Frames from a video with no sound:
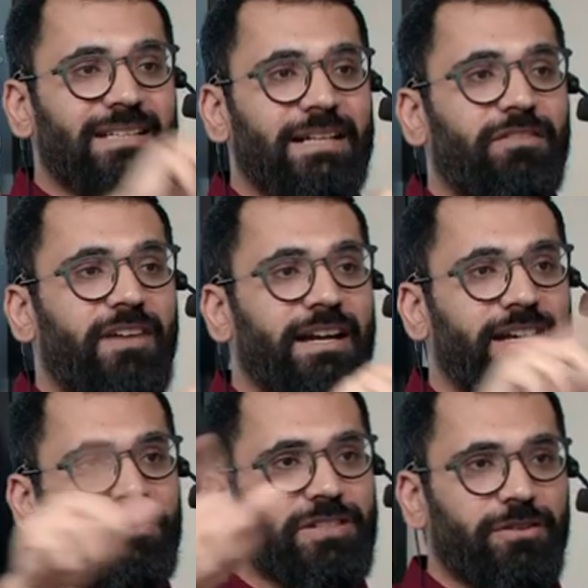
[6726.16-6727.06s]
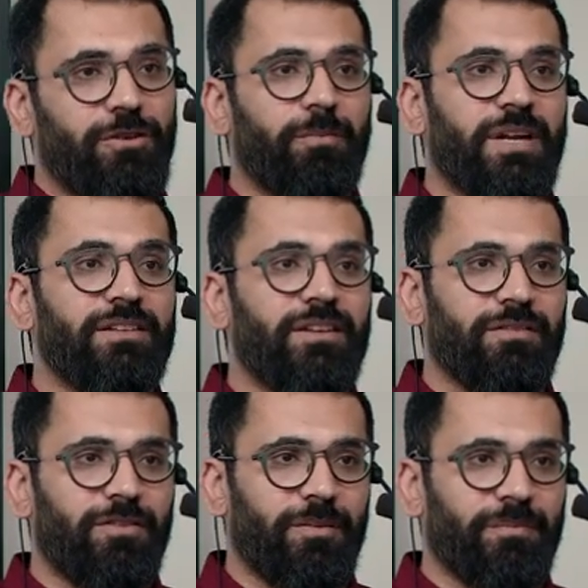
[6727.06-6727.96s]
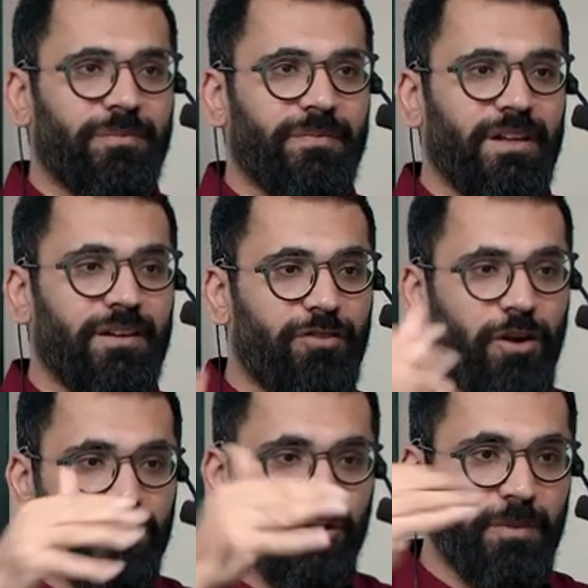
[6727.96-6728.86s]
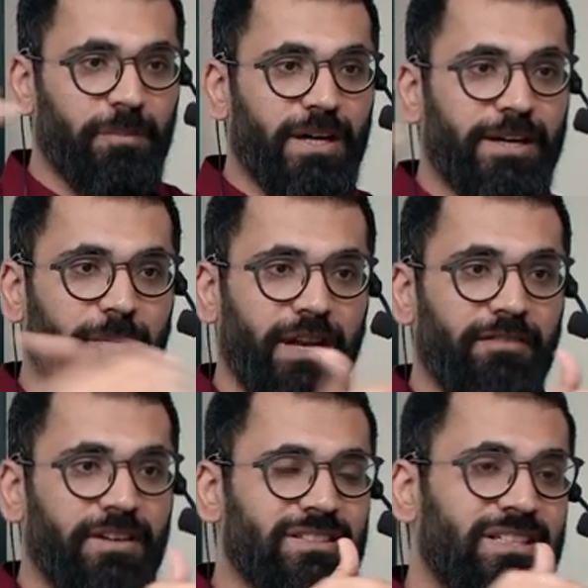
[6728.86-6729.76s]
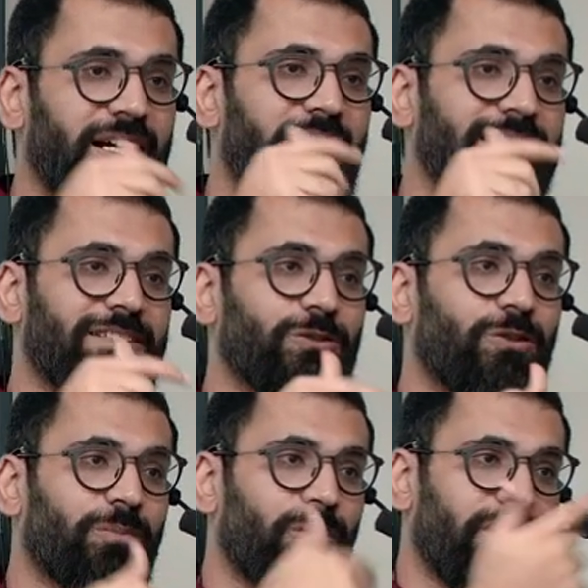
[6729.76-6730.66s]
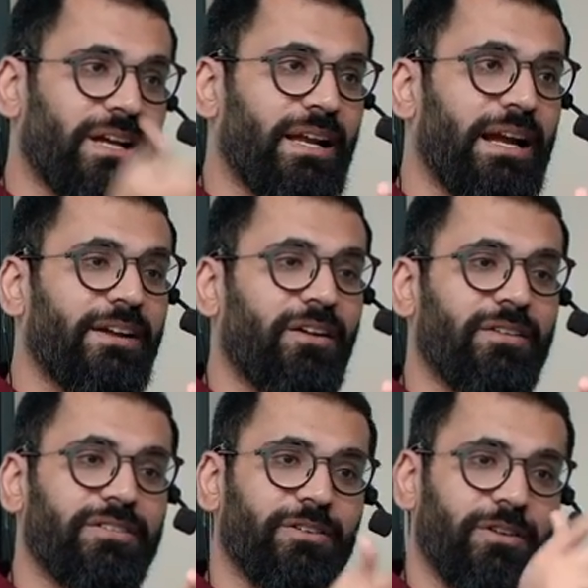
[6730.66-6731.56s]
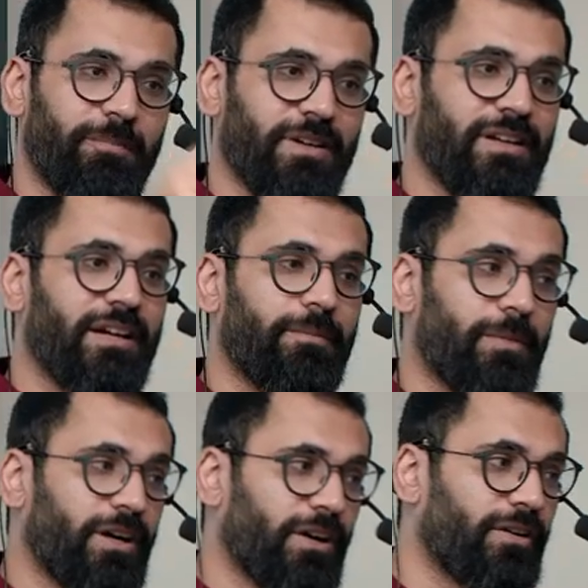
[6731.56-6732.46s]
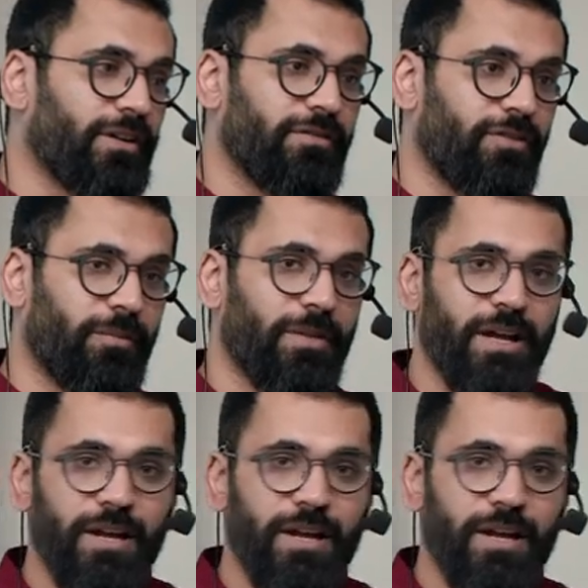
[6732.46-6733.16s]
set of ideas which are going to bring the reform. Reforms could be multiple. Every state has its own political ideology to represent a particular reform.